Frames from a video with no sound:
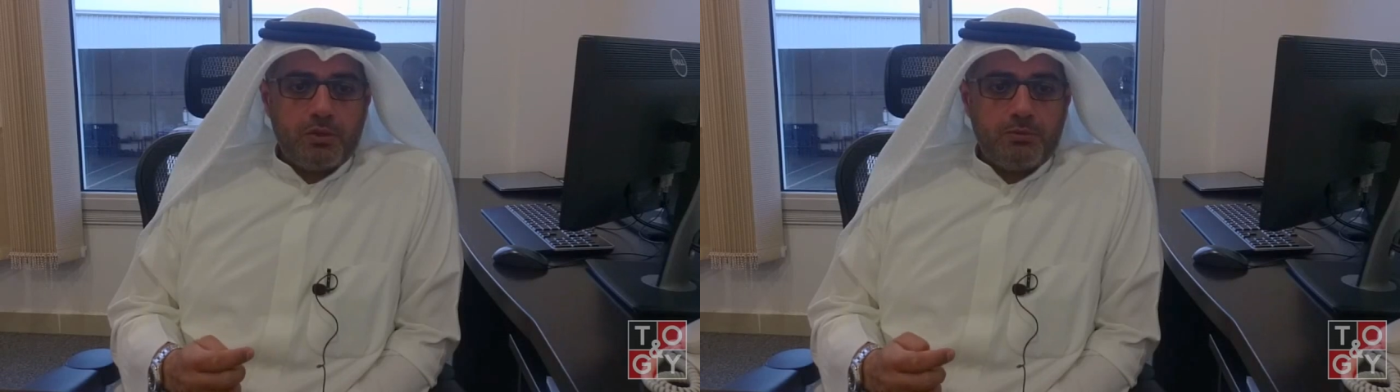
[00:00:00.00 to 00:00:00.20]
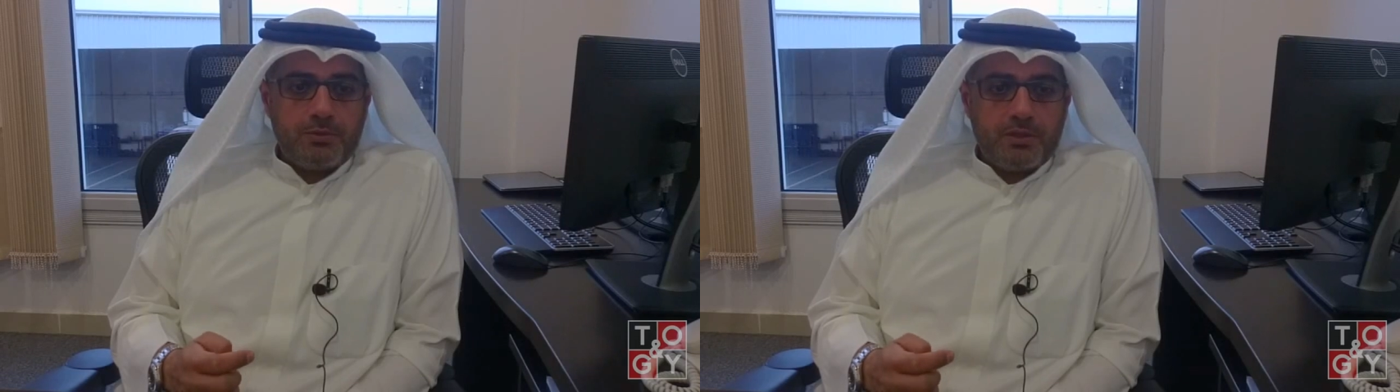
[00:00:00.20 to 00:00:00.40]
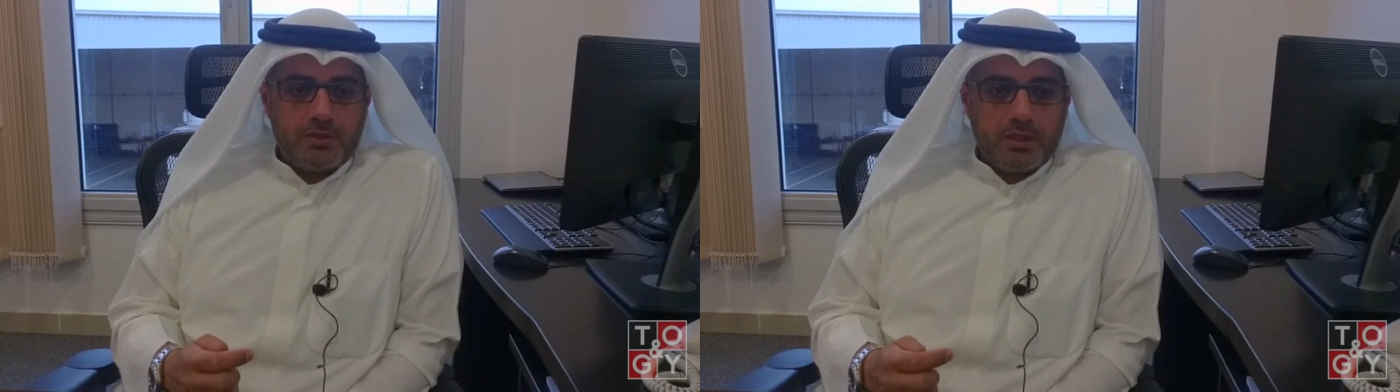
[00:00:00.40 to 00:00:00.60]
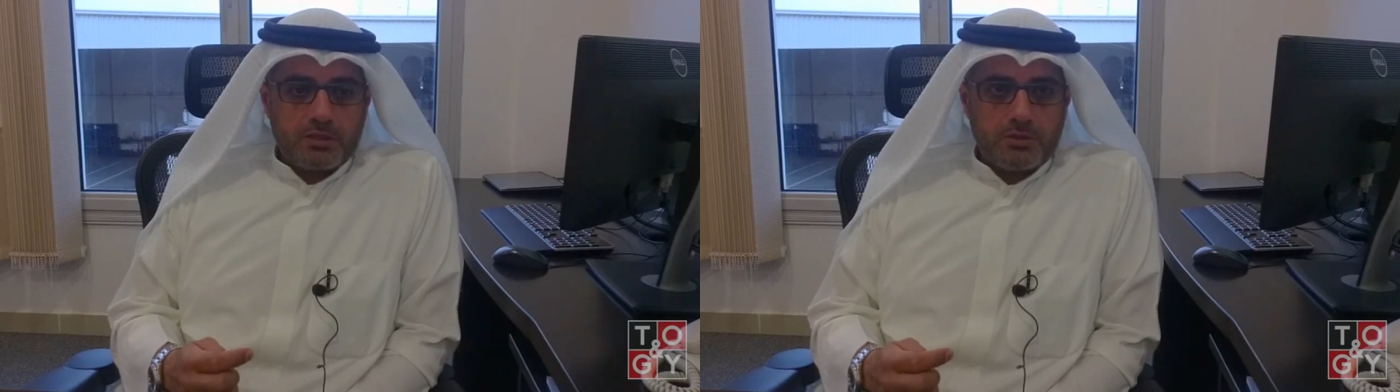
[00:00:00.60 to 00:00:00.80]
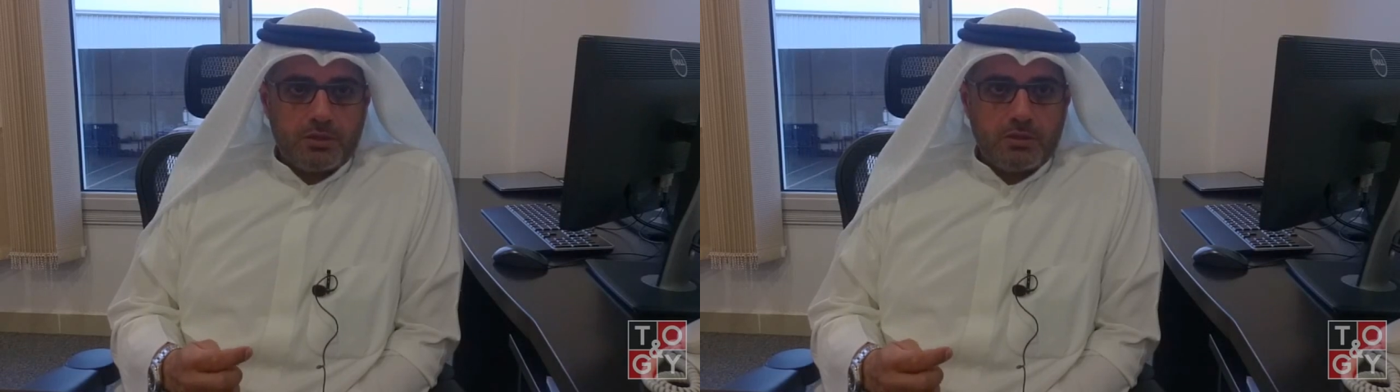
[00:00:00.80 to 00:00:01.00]
well prepared,
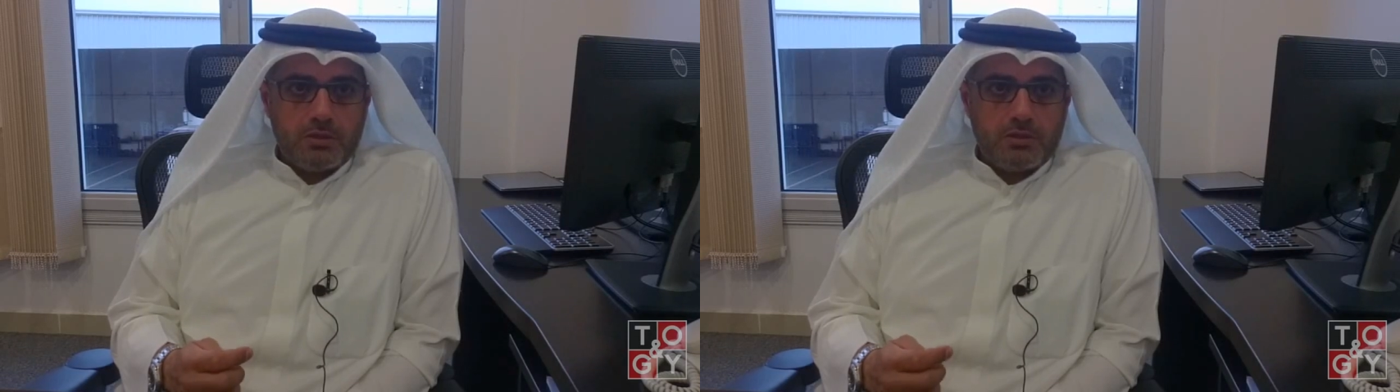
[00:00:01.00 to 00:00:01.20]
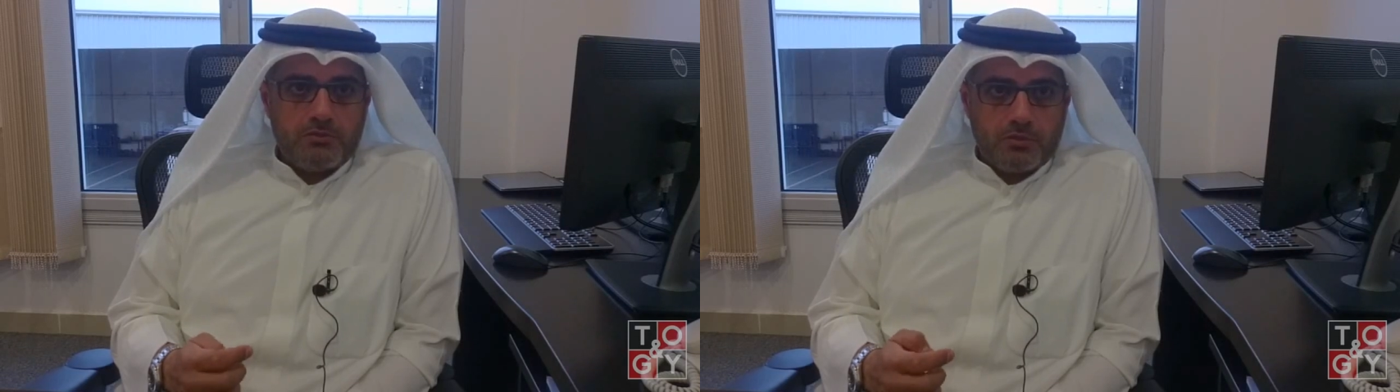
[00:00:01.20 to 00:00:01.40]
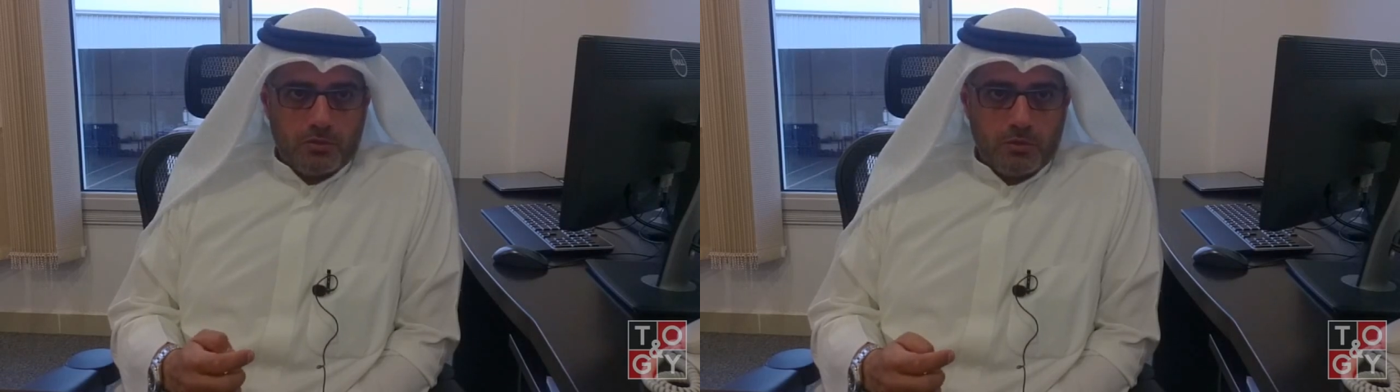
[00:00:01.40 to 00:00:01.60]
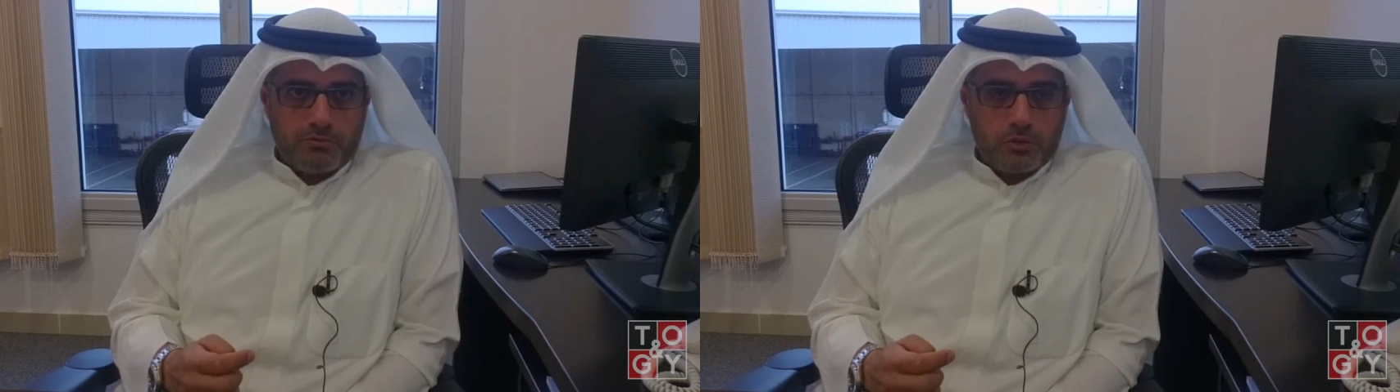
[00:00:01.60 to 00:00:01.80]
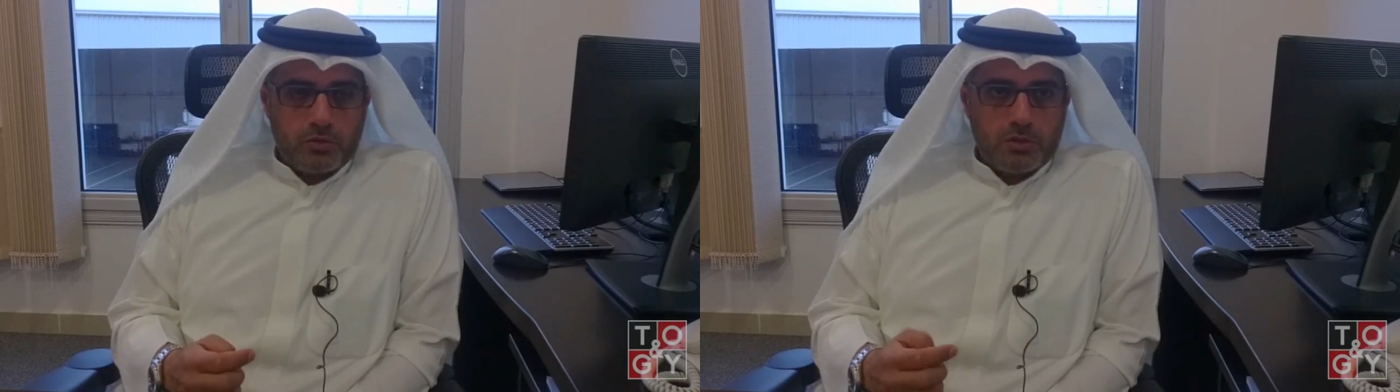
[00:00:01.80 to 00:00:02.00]
actually, for the
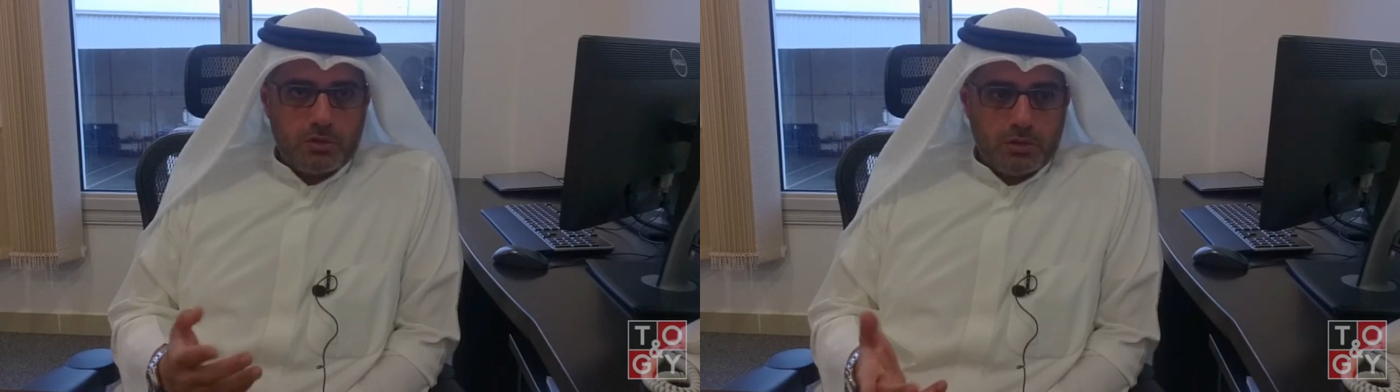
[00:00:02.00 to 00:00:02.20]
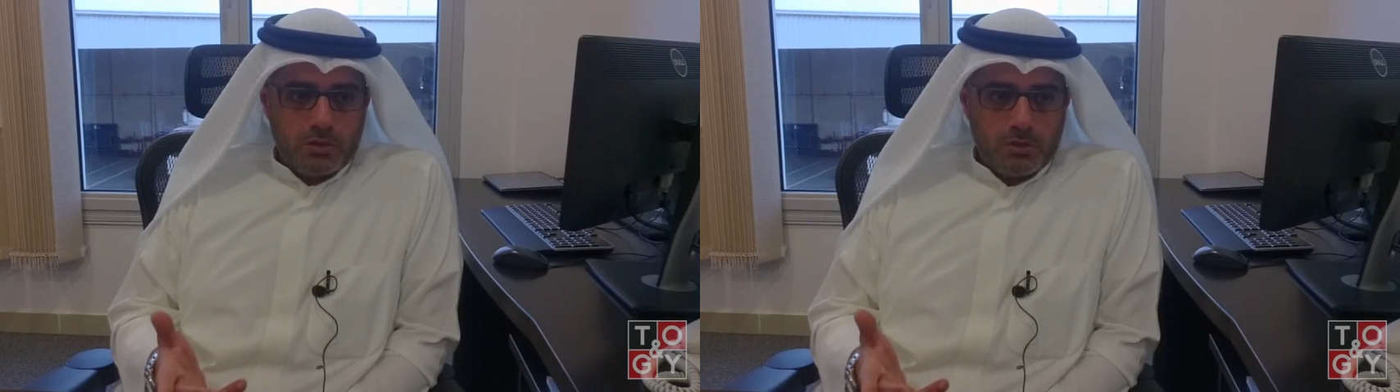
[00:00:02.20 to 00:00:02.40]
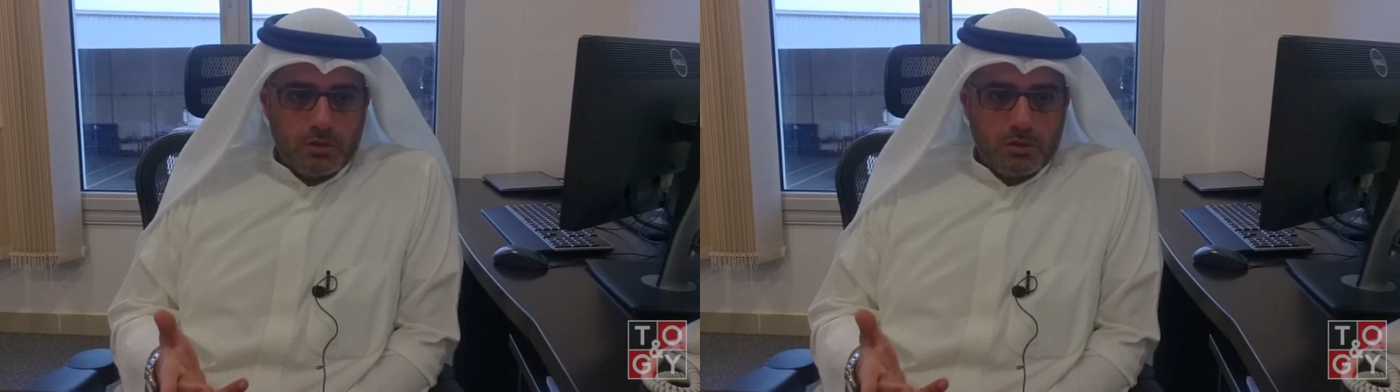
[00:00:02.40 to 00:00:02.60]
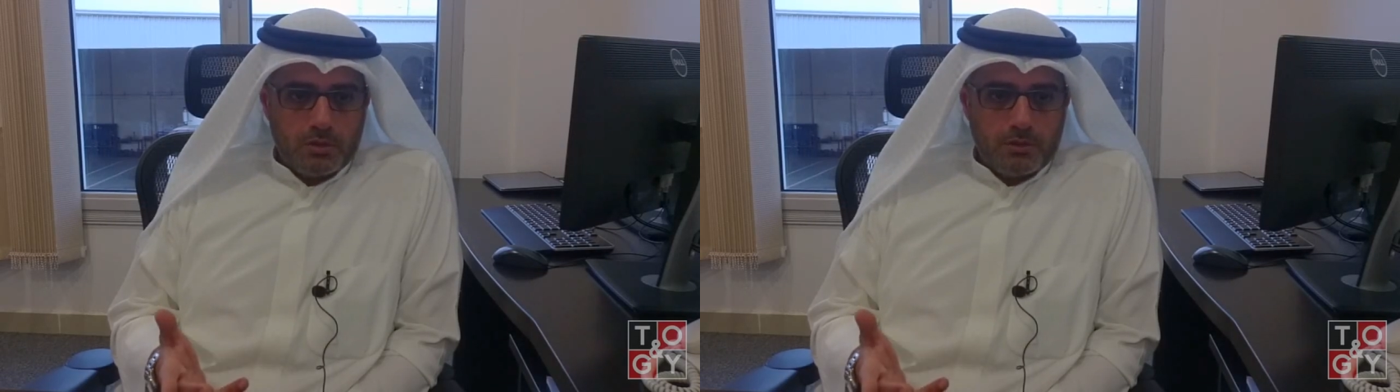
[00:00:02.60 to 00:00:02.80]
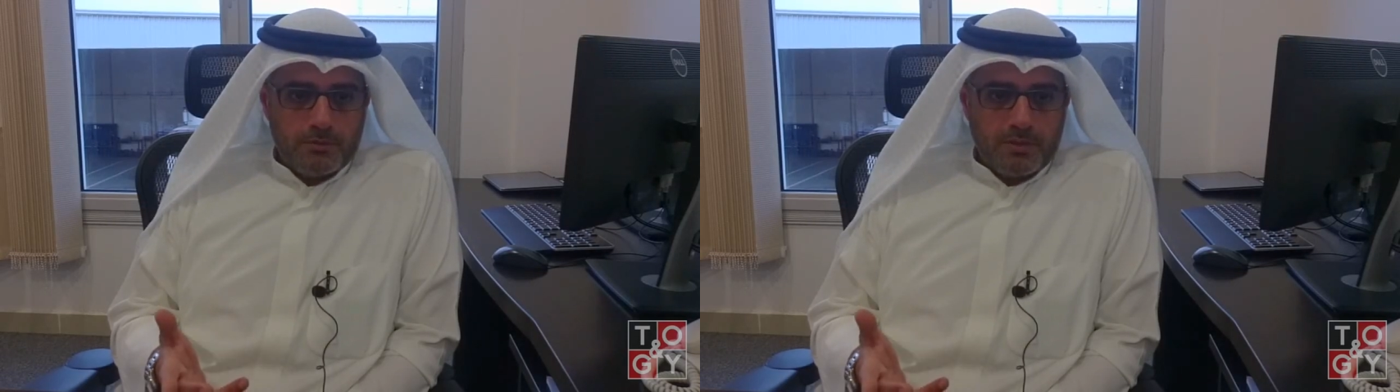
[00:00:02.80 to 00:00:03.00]

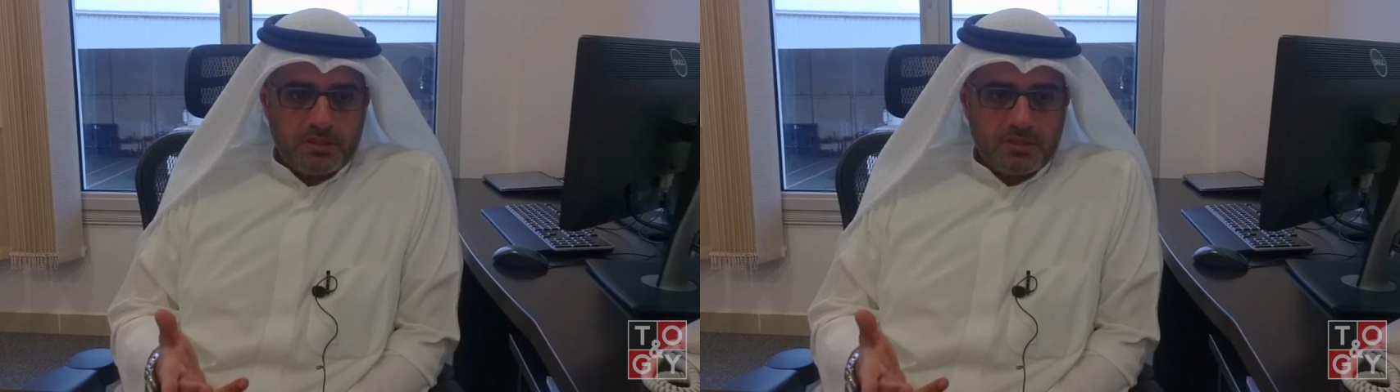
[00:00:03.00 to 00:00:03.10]
offshore.